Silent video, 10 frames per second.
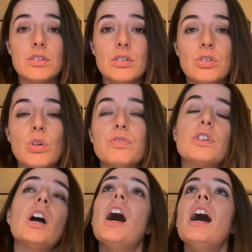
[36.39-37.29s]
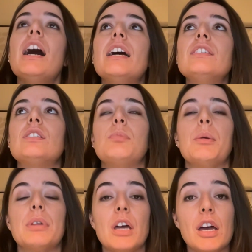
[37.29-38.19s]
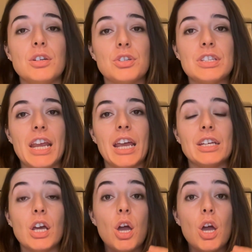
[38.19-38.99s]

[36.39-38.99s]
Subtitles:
So for us to be able to understand